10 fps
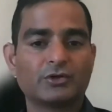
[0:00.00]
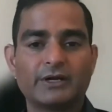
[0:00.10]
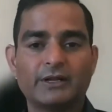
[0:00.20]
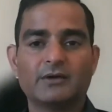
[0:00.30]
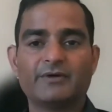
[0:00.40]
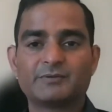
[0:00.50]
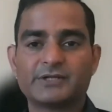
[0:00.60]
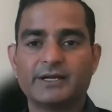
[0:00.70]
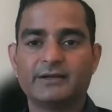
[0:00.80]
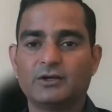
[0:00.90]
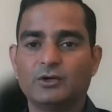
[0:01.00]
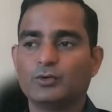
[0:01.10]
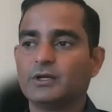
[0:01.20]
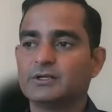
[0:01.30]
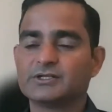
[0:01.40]
creating a website and
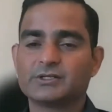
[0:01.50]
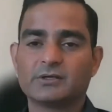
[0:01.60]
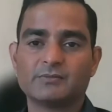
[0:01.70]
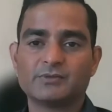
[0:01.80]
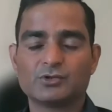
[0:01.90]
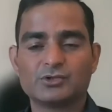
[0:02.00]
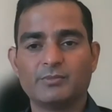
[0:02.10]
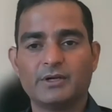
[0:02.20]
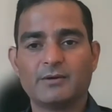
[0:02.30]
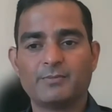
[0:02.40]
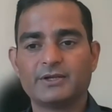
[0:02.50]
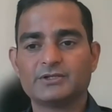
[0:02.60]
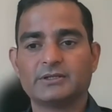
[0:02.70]
doing an Instagram social media page.